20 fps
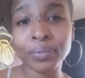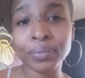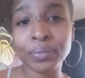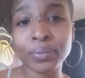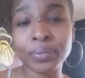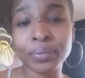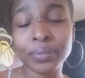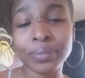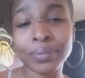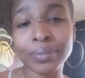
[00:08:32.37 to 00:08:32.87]

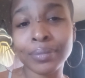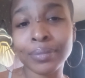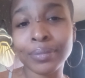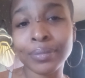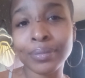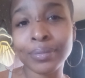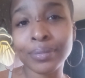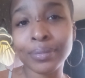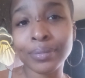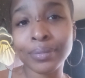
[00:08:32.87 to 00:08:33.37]

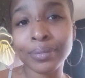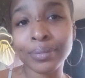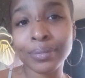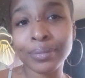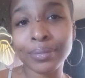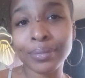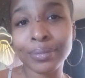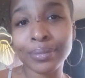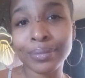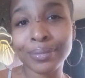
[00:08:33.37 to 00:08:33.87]

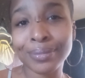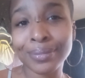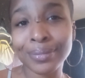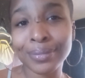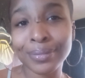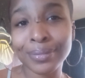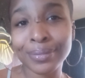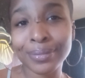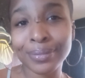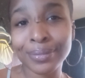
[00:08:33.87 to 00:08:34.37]

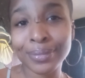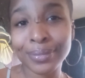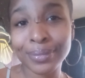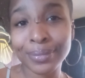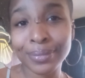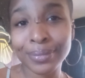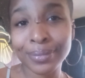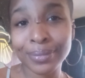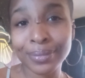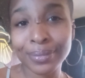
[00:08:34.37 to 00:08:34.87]

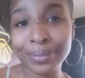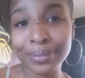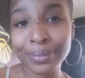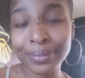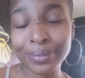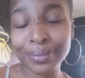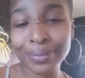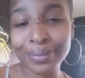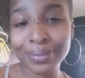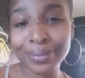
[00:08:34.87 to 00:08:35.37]

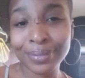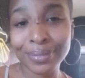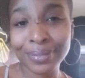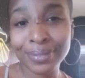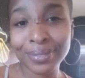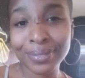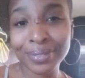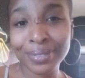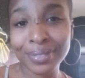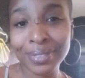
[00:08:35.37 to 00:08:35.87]

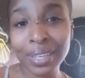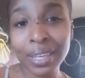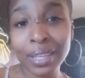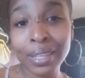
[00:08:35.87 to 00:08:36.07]
Nobody speaks.